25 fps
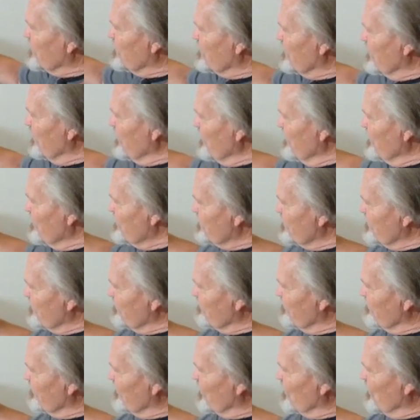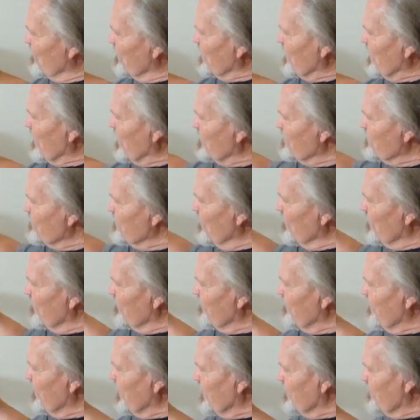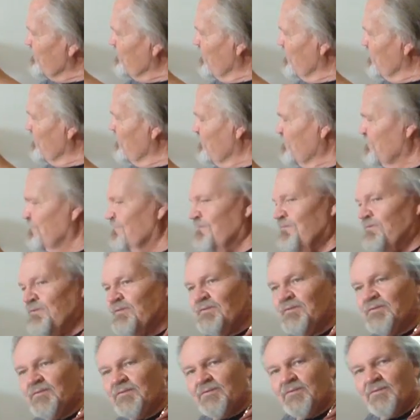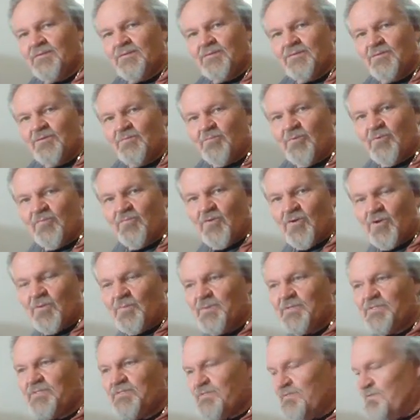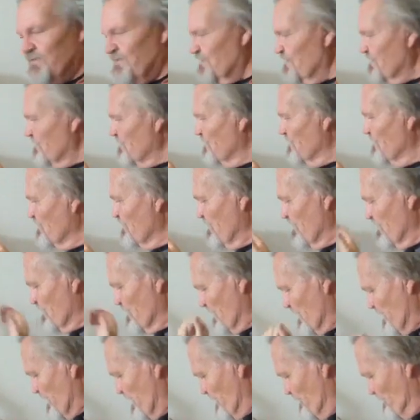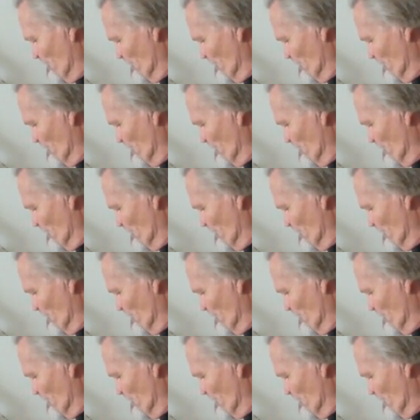loose and really has no effect on the performance of the gear leg.